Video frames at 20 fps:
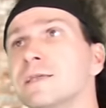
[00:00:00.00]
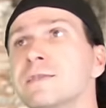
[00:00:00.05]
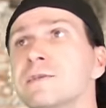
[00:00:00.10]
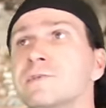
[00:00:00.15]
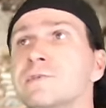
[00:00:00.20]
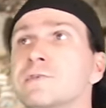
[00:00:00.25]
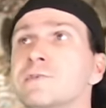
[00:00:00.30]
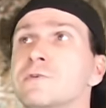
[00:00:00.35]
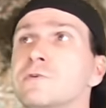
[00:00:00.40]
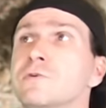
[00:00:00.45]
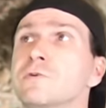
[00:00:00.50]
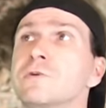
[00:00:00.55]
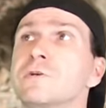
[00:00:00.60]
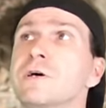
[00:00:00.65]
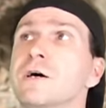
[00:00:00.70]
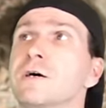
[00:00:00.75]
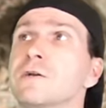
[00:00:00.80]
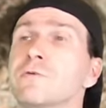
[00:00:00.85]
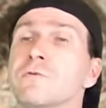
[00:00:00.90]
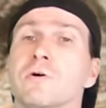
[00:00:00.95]
this is a good
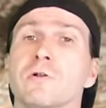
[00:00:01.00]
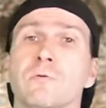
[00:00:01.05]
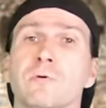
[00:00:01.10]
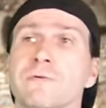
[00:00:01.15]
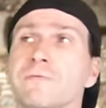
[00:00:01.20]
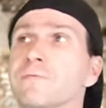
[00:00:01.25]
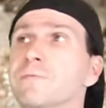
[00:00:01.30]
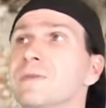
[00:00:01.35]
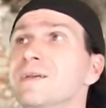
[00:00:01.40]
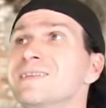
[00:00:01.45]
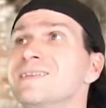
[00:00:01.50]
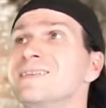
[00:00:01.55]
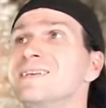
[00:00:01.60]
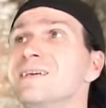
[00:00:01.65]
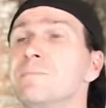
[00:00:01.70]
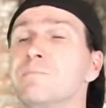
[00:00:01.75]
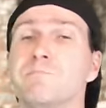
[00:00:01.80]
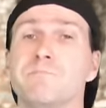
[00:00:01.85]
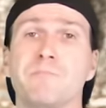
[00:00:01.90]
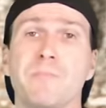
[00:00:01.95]
cutter all the way from the
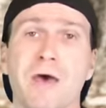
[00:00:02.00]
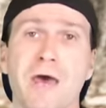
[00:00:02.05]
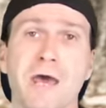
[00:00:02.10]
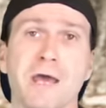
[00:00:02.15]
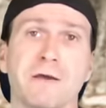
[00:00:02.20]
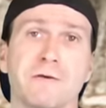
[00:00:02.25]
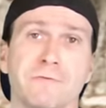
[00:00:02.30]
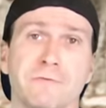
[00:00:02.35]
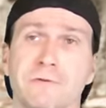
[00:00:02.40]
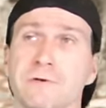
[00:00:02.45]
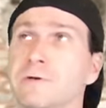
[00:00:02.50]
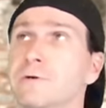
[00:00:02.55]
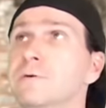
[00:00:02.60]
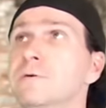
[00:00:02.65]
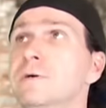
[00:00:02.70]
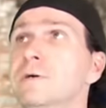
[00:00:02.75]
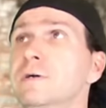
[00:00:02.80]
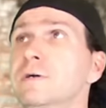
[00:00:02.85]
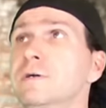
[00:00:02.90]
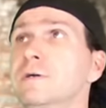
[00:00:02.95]
tip back, though.
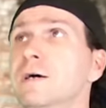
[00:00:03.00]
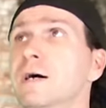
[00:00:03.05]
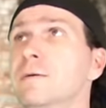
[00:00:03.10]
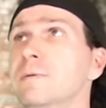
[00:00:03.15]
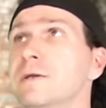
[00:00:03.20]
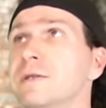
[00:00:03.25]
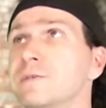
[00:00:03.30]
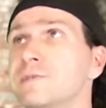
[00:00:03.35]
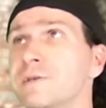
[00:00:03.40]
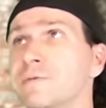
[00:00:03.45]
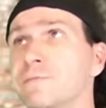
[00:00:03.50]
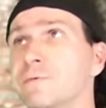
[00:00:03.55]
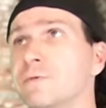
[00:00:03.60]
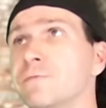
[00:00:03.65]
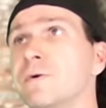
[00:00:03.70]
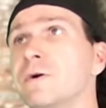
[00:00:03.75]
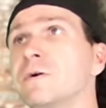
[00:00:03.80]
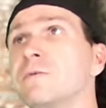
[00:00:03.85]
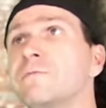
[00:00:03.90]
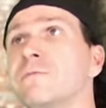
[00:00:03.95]
I mean, except for the very,